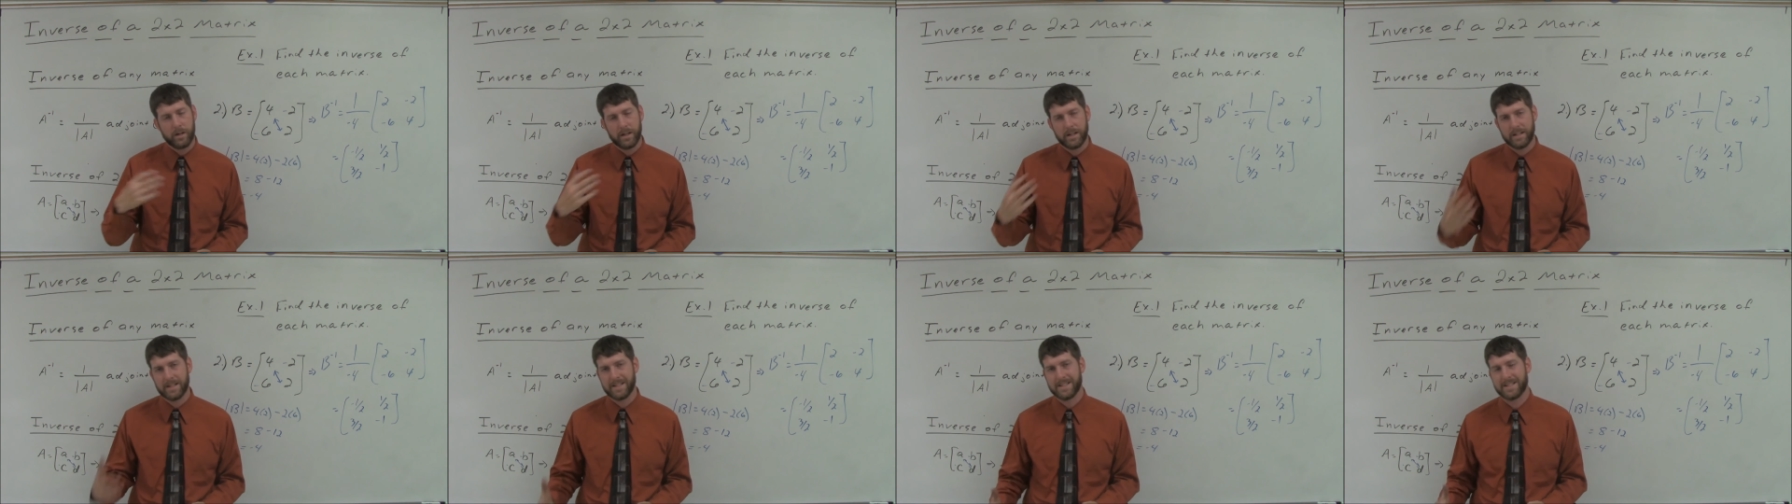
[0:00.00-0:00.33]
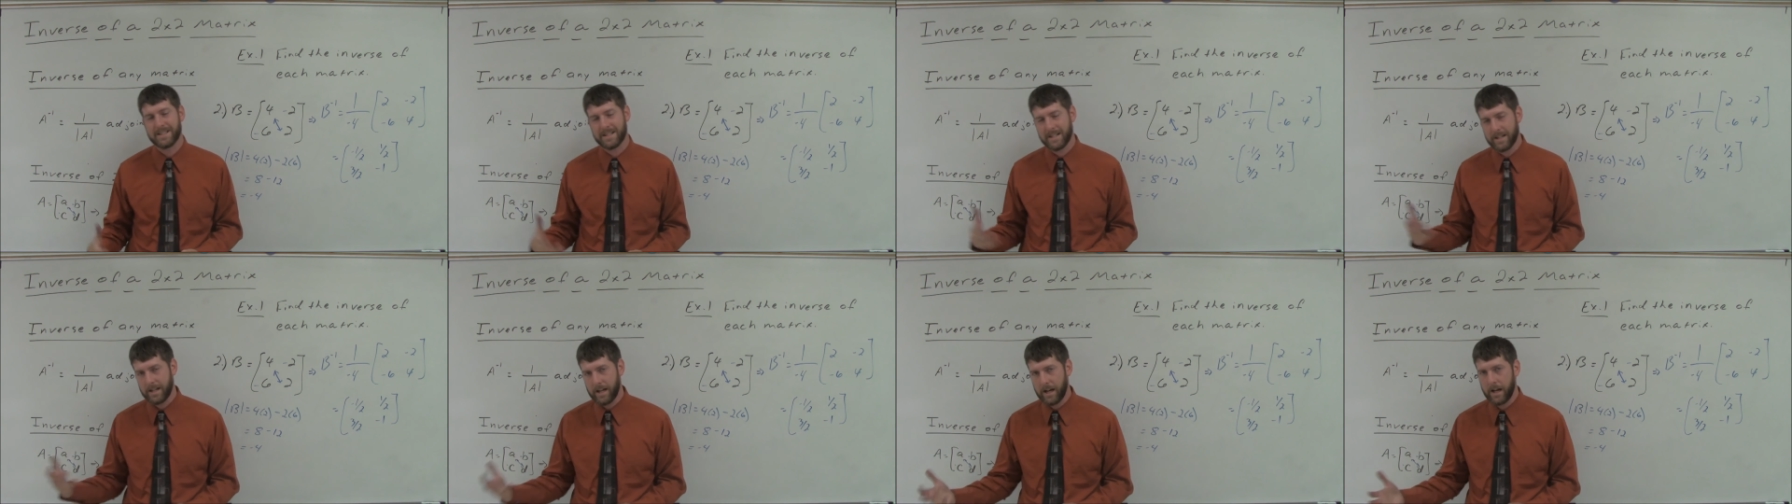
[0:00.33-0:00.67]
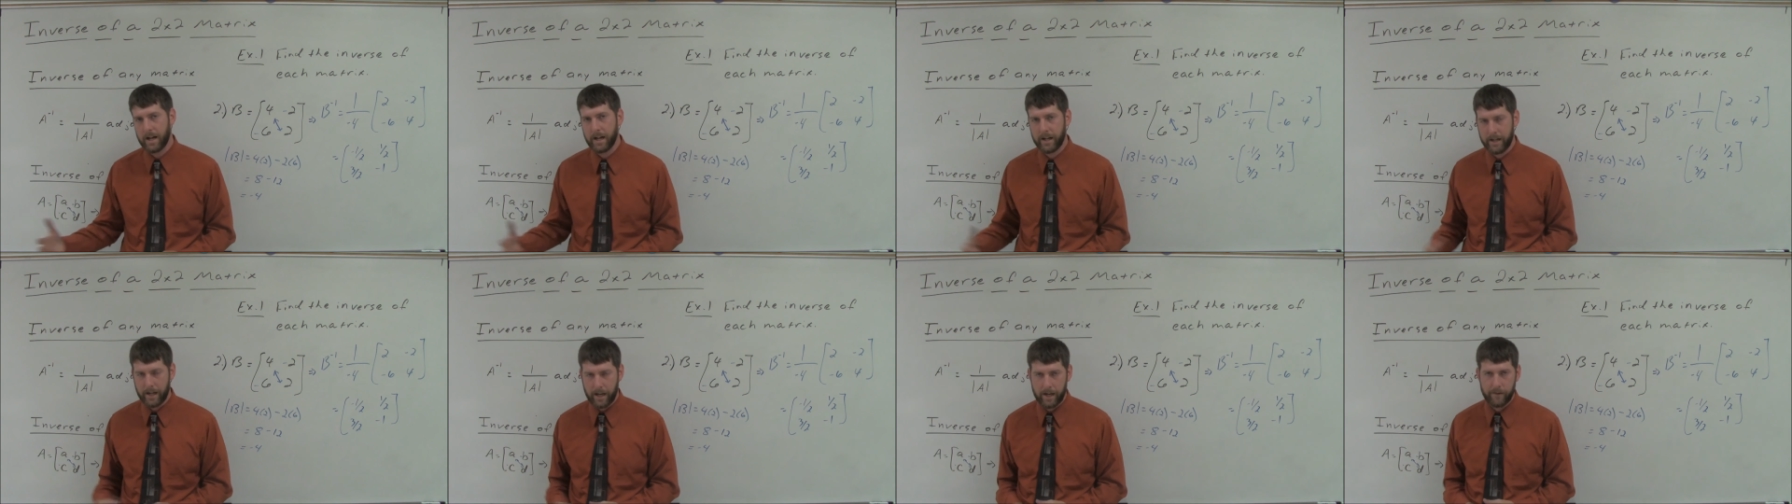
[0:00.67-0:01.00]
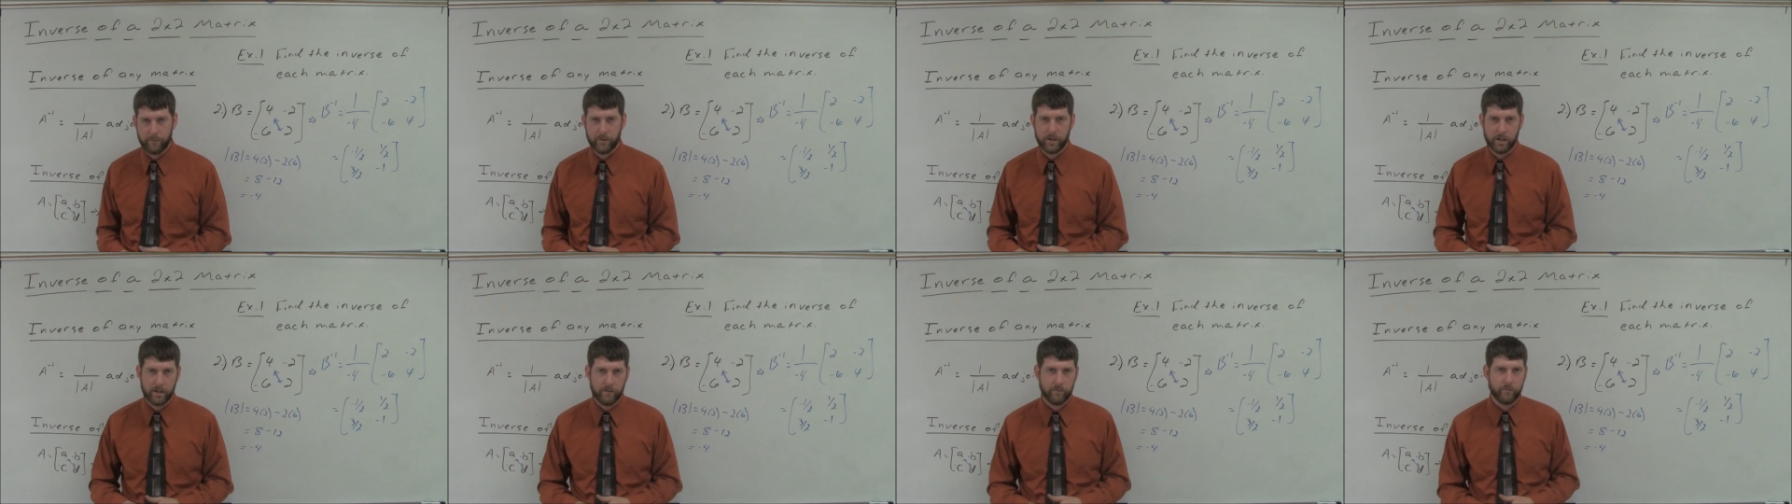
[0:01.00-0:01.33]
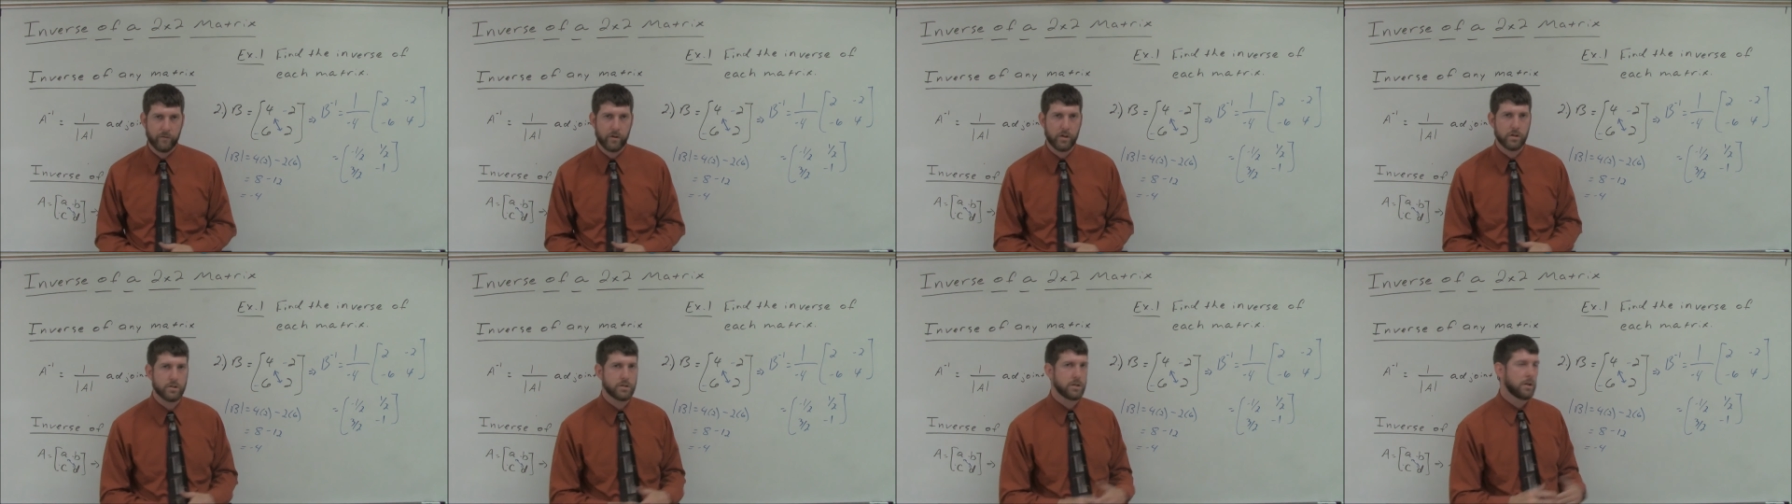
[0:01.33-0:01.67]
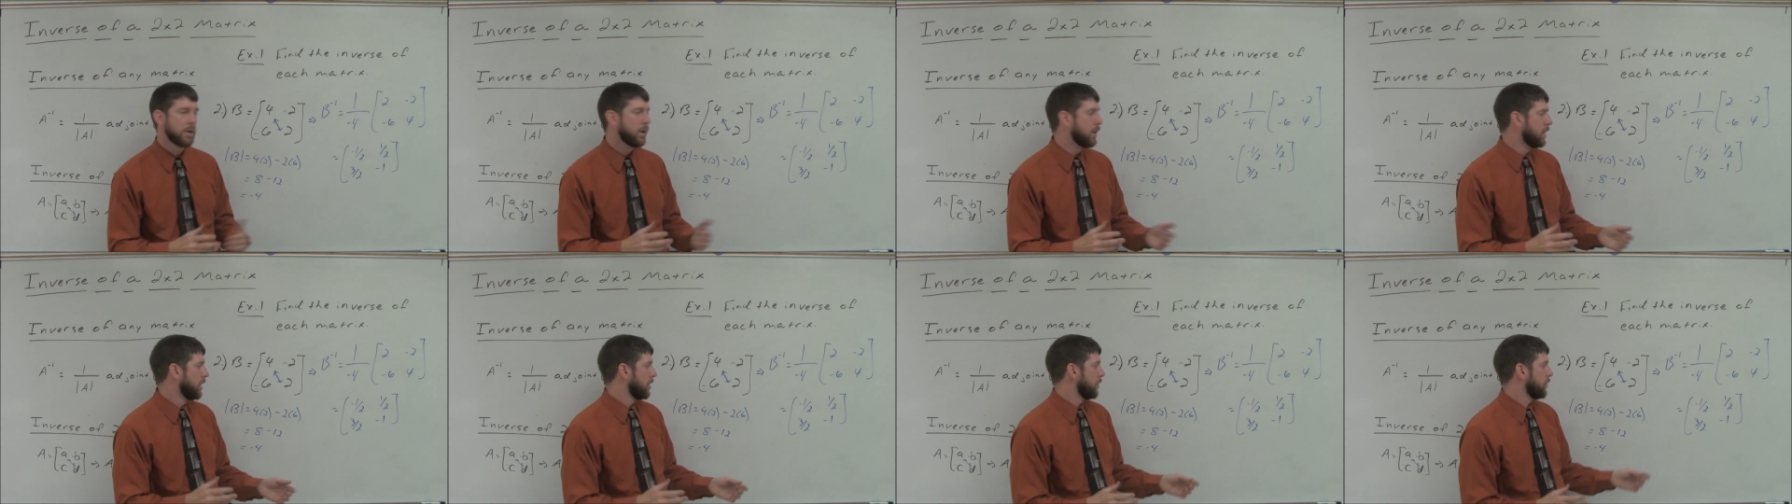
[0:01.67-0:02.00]
it does not have an inverse.
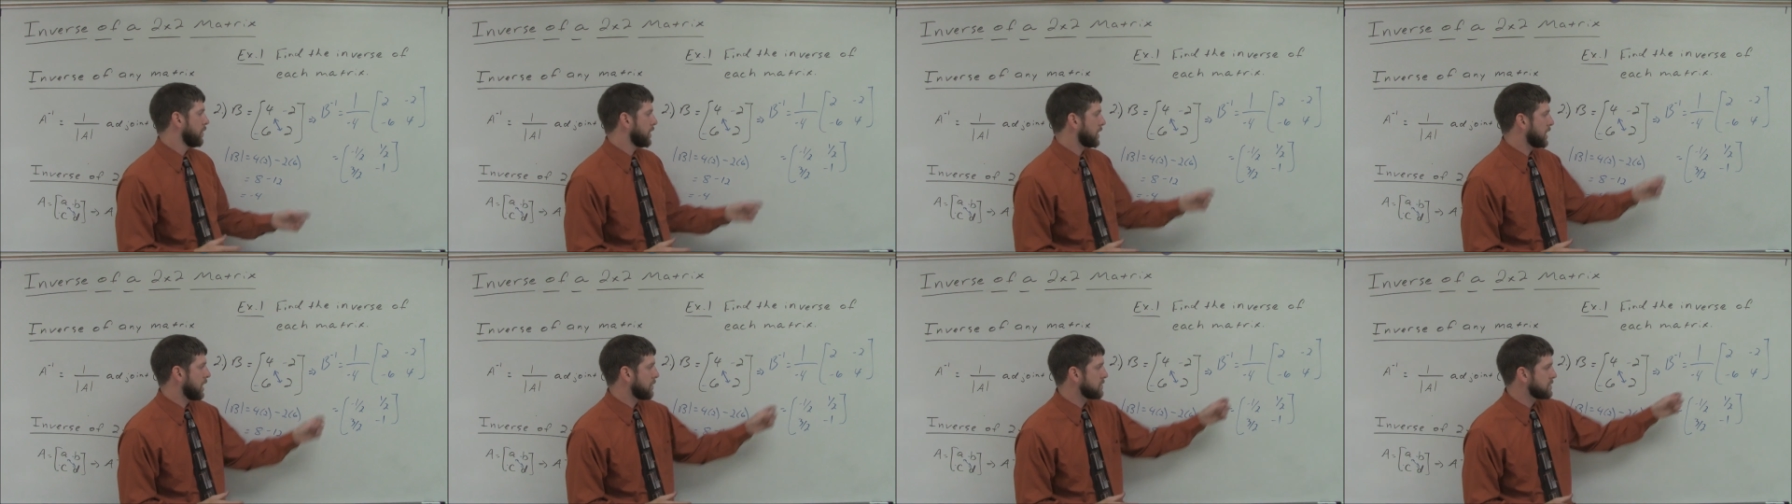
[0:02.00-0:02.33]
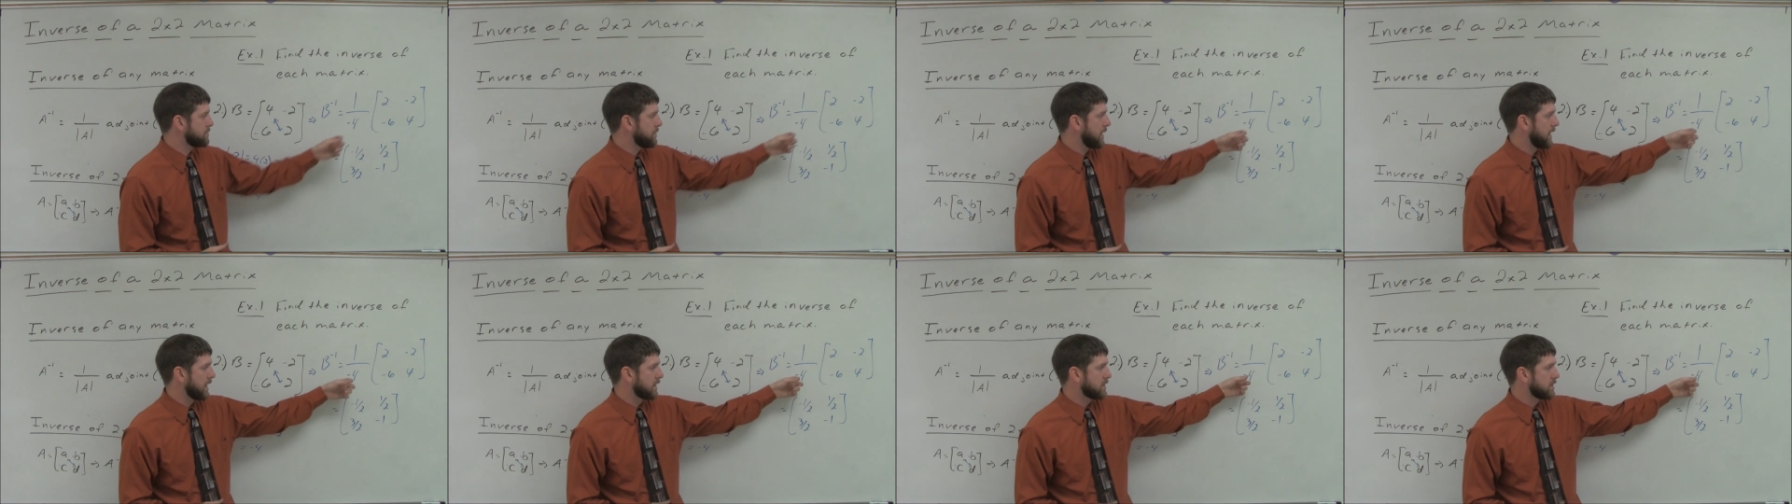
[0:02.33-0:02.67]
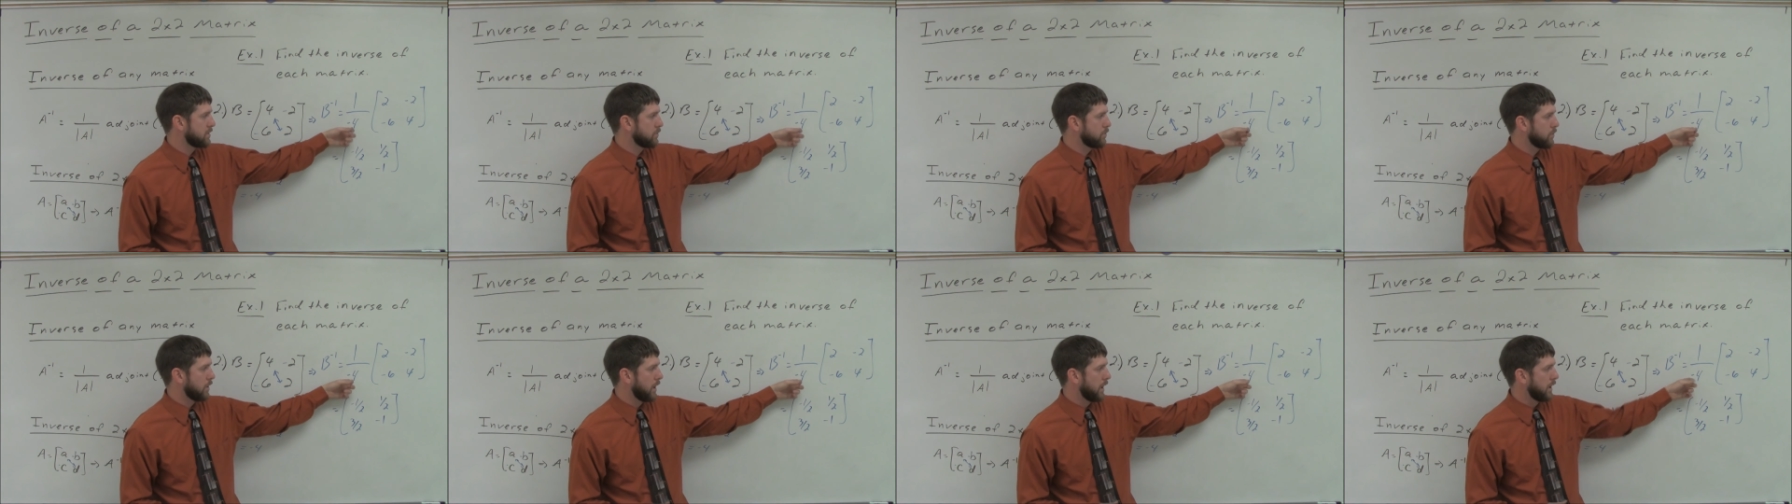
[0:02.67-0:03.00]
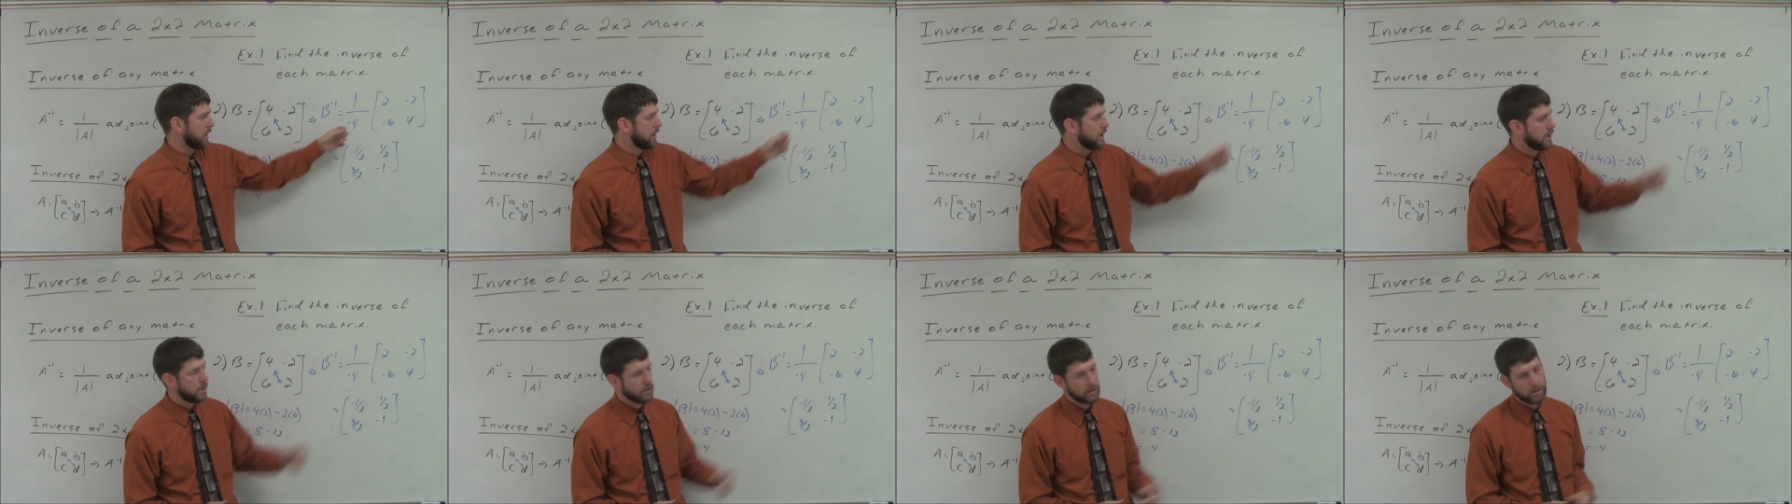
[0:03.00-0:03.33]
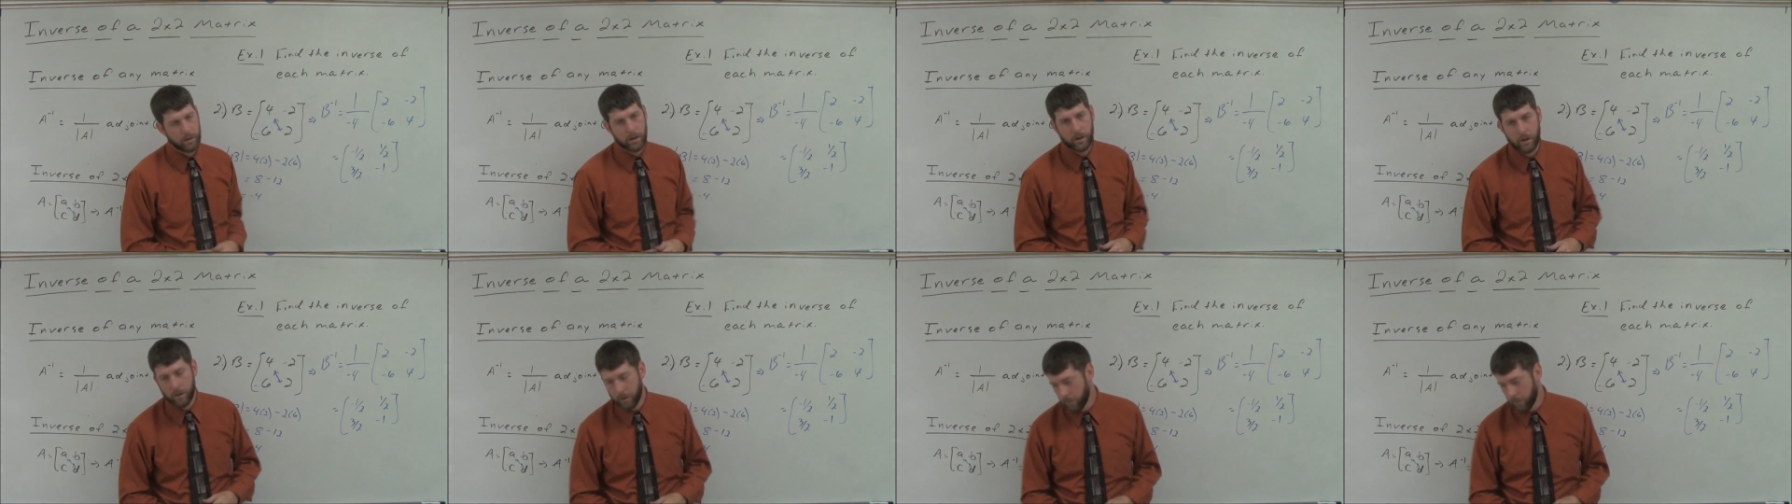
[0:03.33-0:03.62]
Well, it comes back to right here.